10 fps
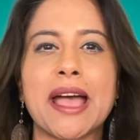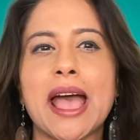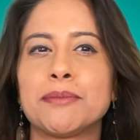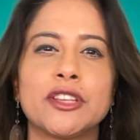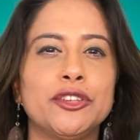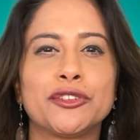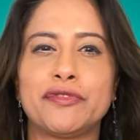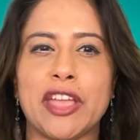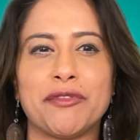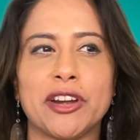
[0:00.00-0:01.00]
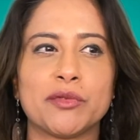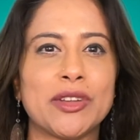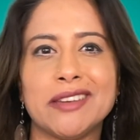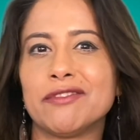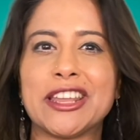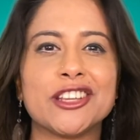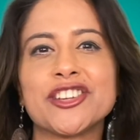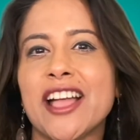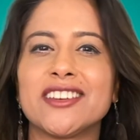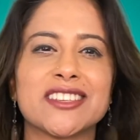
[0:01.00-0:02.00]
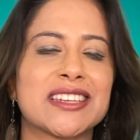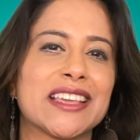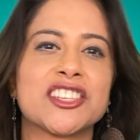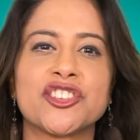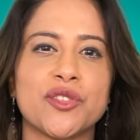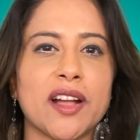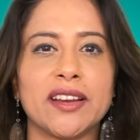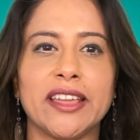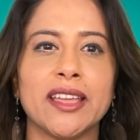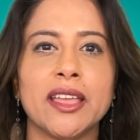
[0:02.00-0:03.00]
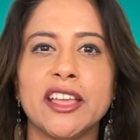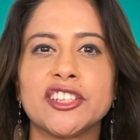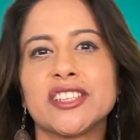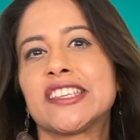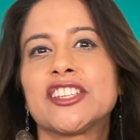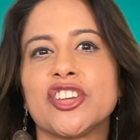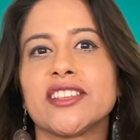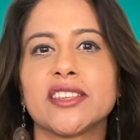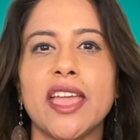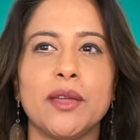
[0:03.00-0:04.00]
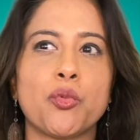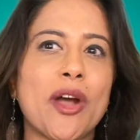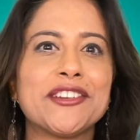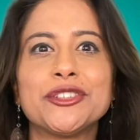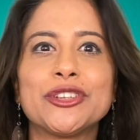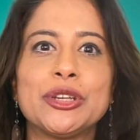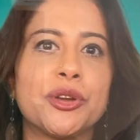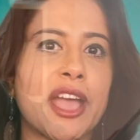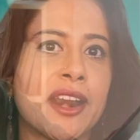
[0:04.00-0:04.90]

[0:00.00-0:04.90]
absolute favorite. When your child is like struggling, just suggest, hey, why don't you look at